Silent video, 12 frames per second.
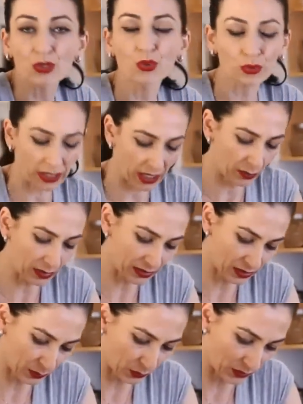2
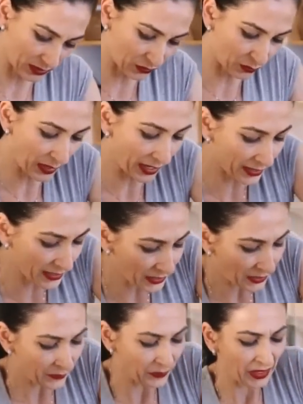tablespoons of butter,
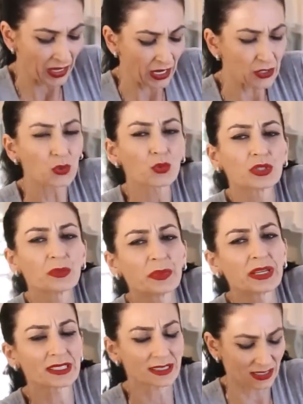and you want to
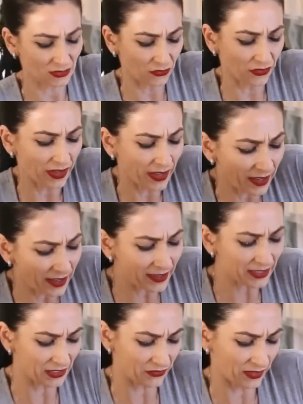mix it
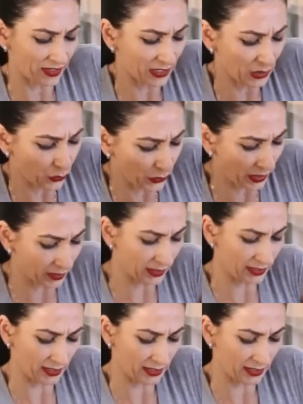very well.